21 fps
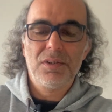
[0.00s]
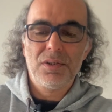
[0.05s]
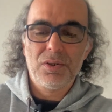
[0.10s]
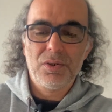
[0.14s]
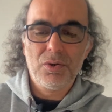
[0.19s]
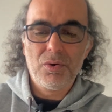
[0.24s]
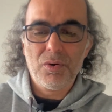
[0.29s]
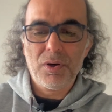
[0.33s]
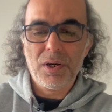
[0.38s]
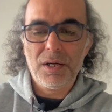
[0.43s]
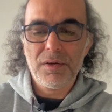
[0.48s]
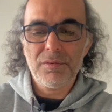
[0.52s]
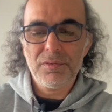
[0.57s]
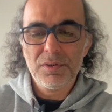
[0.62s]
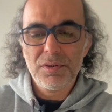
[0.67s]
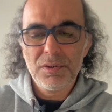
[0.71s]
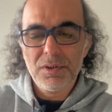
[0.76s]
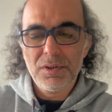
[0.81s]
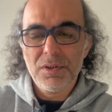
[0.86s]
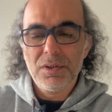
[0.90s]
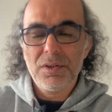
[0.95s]
know-how
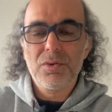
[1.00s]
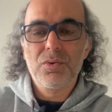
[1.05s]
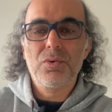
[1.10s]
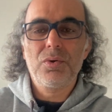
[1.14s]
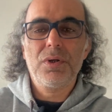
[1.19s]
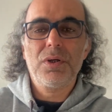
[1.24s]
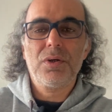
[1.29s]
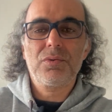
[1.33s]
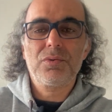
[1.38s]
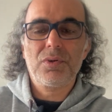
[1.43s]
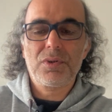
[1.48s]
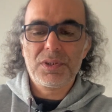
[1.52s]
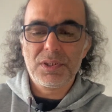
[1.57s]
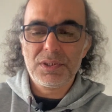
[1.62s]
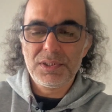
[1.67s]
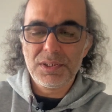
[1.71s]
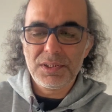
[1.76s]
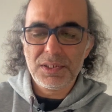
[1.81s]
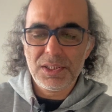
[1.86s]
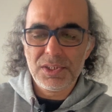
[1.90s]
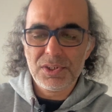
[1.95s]
to an
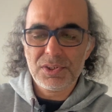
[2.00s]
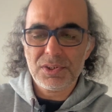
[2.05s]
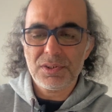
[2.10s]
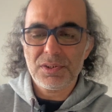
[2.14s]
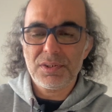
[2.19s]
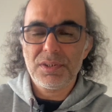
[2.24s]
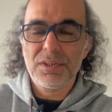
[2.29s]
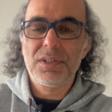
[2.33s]
autocratic nation.